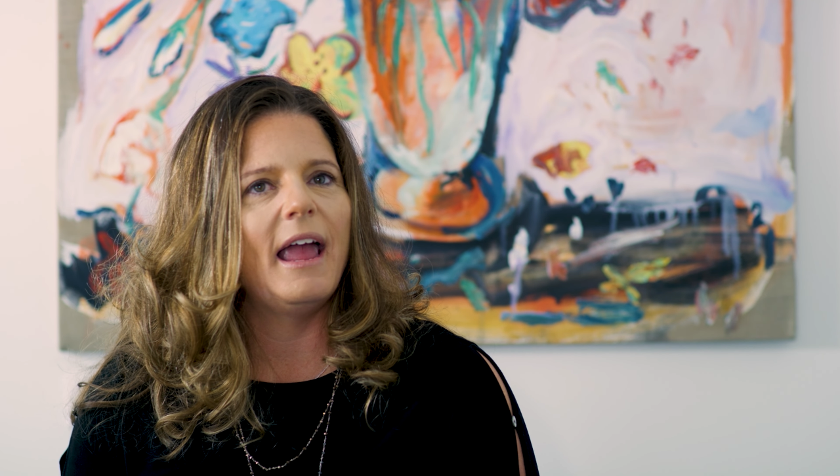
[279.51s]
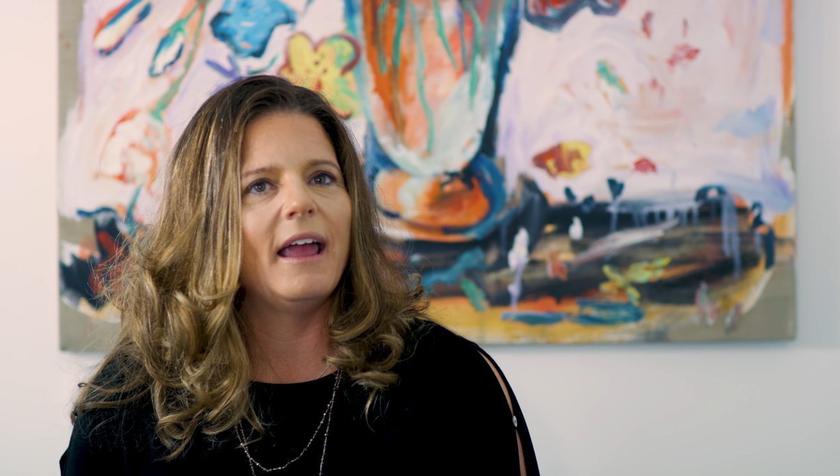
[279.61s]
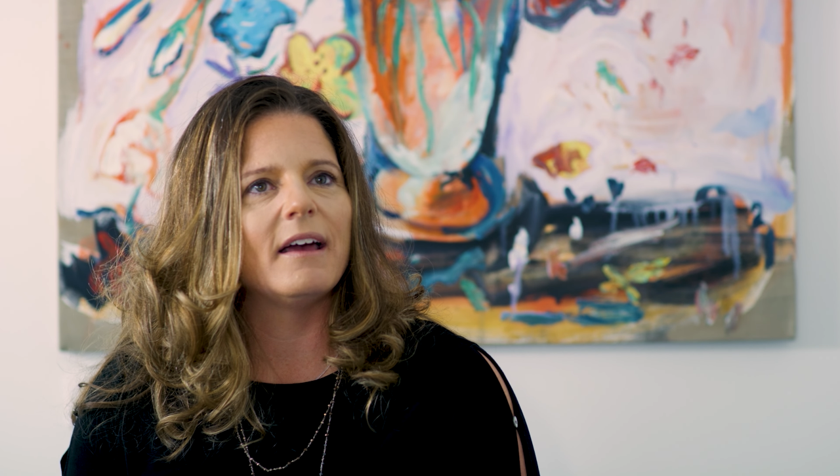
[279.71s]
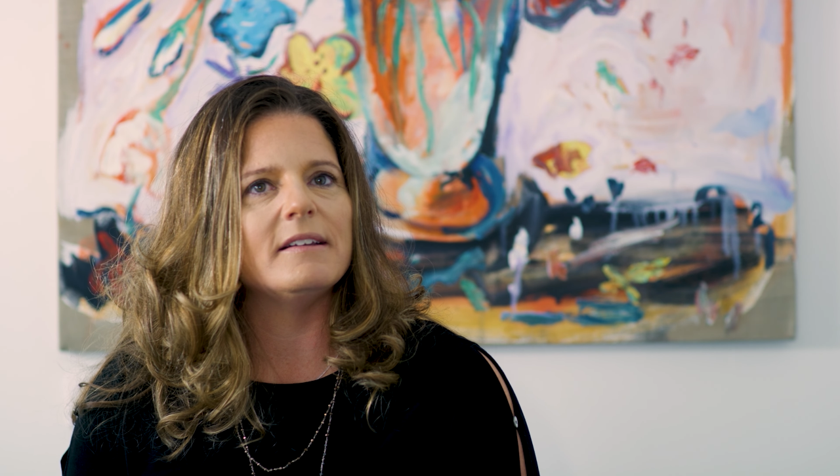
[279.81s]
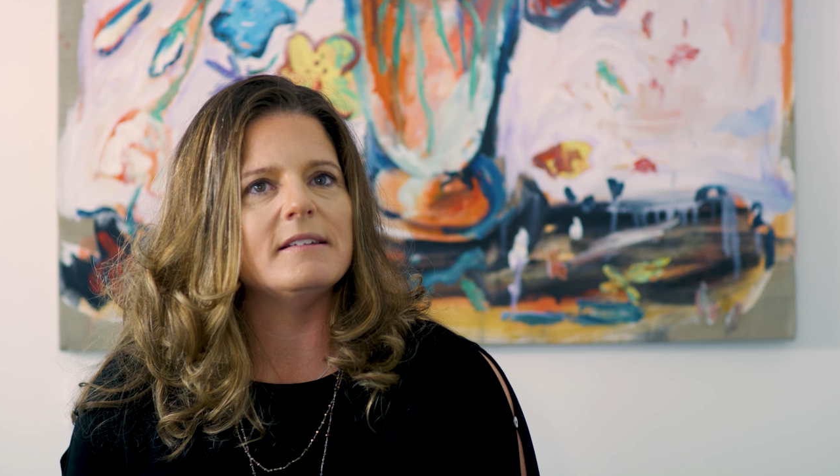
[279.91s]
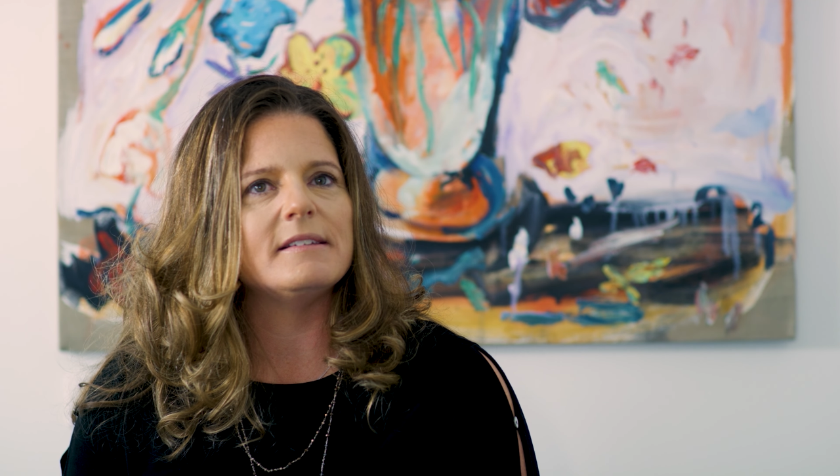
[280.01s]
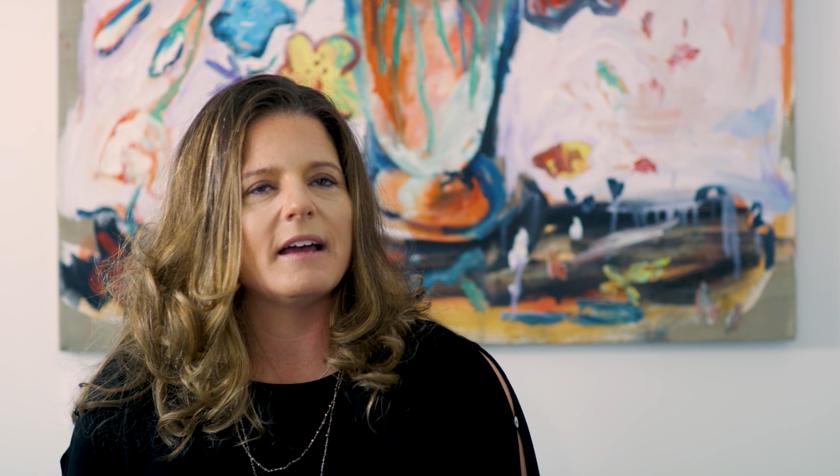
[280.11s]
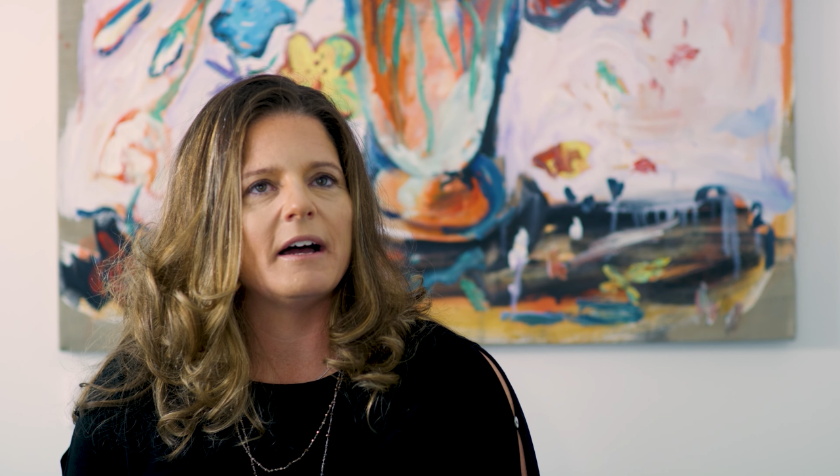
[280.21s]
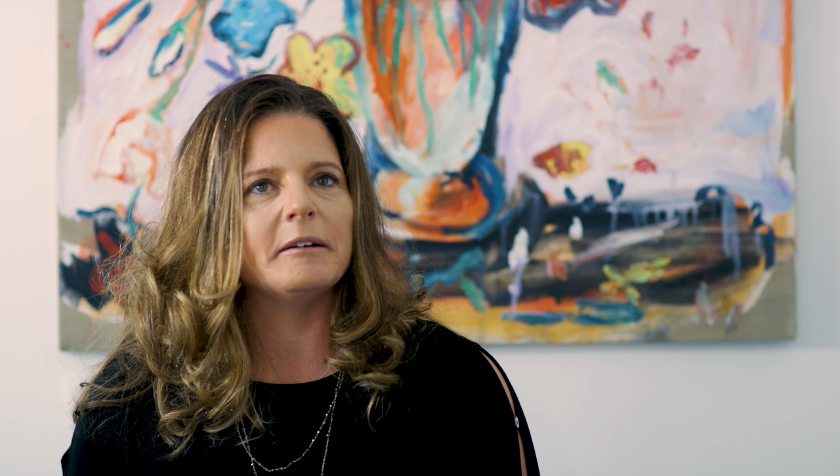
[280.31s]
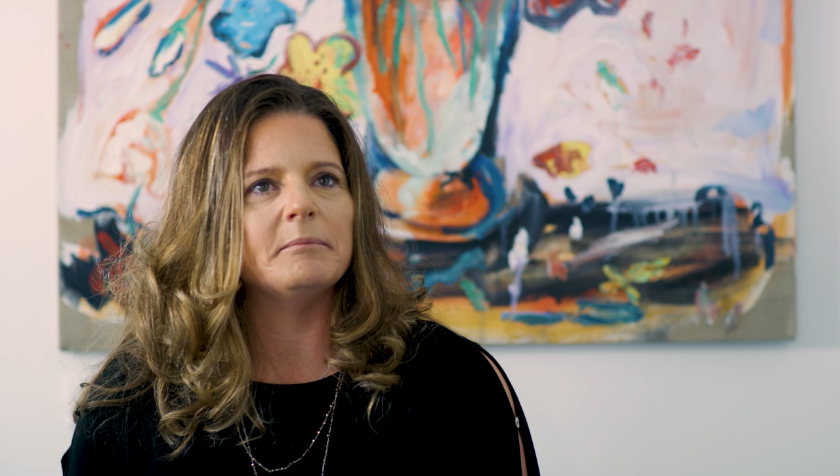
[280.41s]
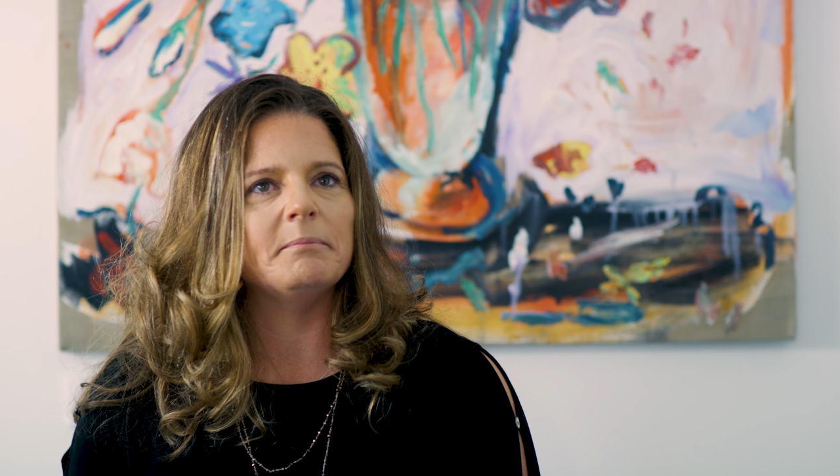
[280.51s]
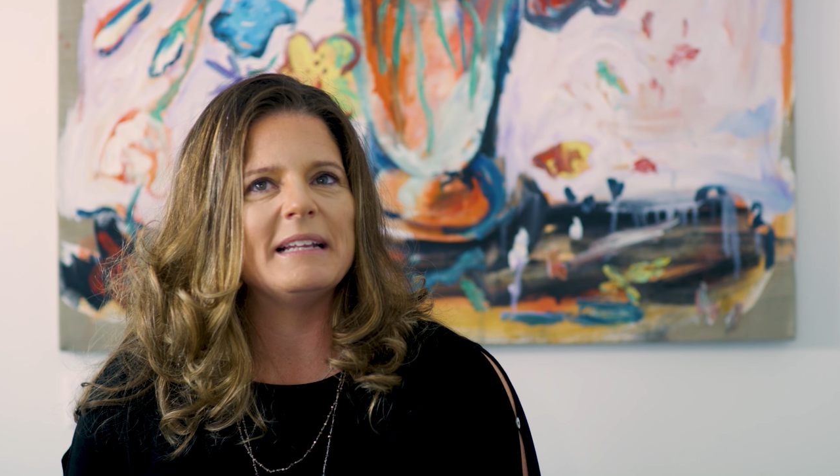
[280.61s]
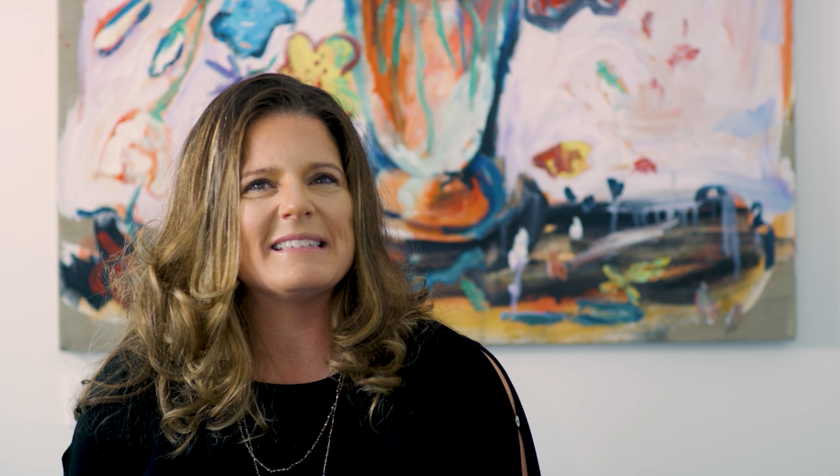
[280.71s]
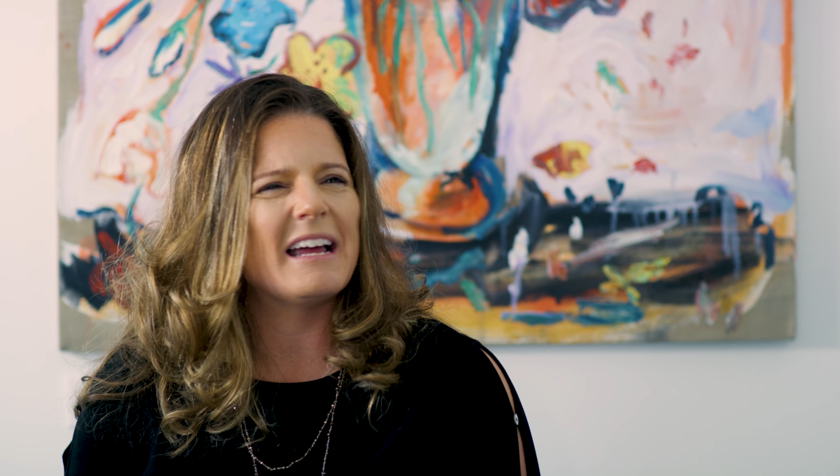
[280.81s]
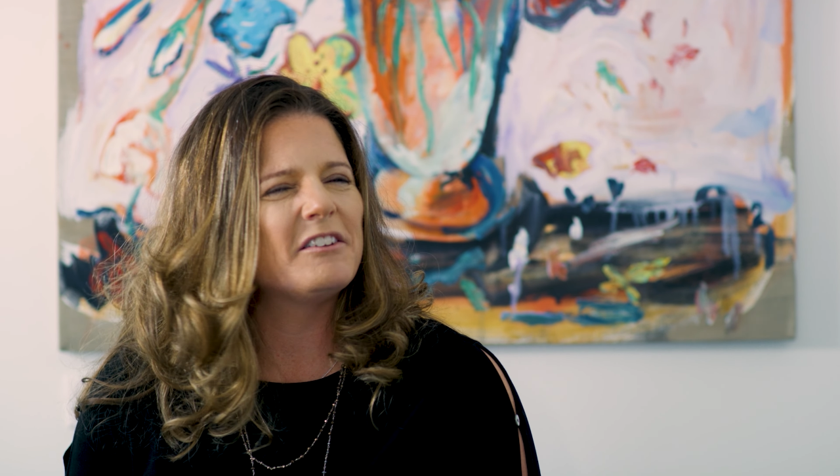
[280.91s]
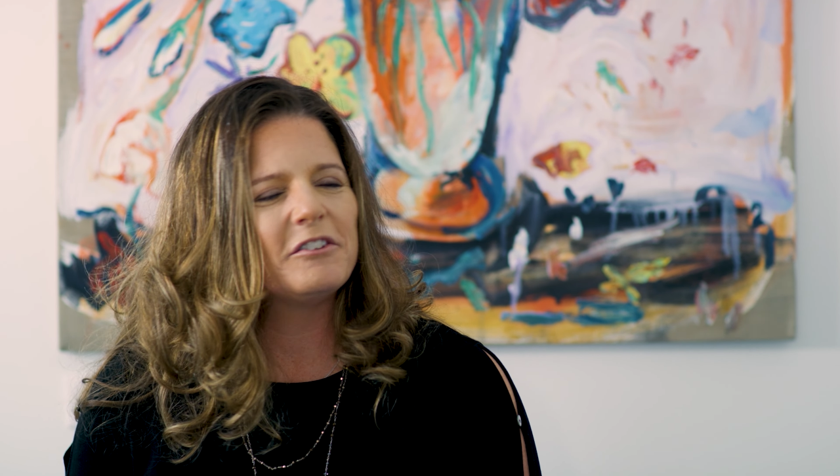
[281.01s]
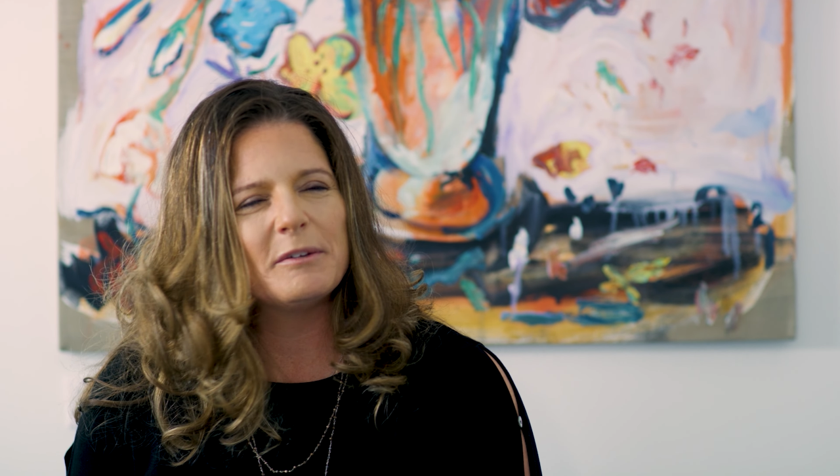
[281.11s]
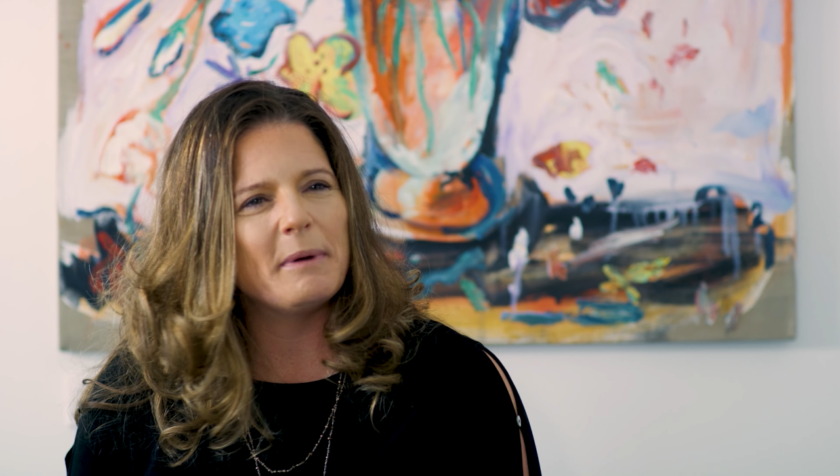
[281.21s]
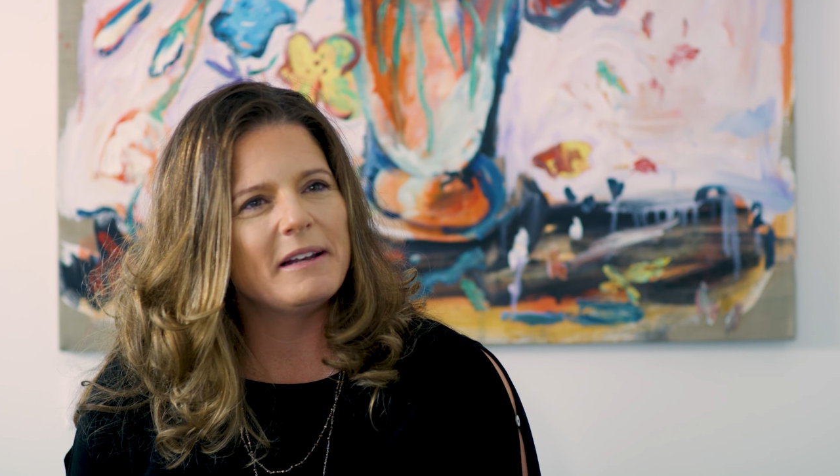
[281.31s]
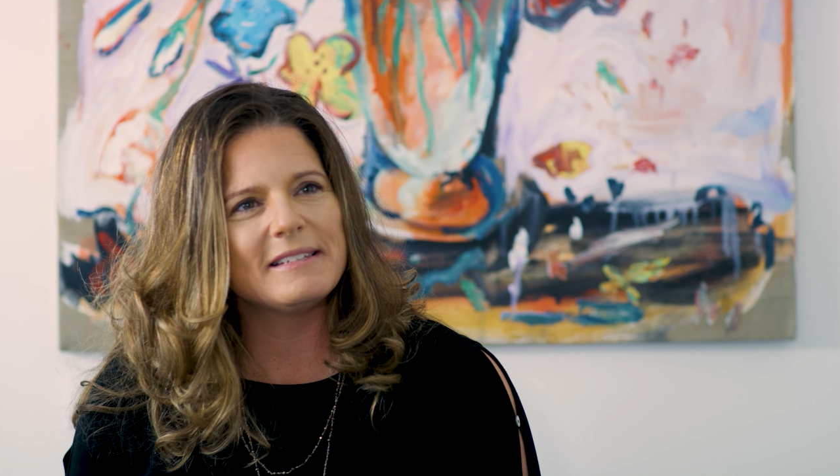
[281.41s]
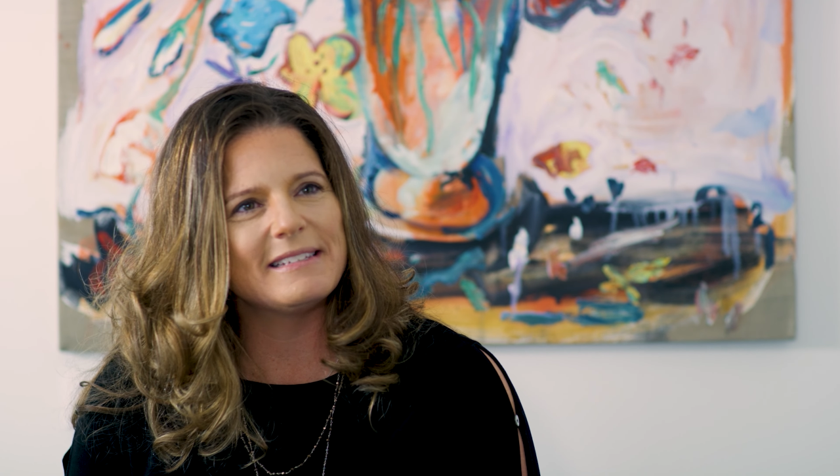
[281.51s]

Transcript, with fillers: And um, it's not just about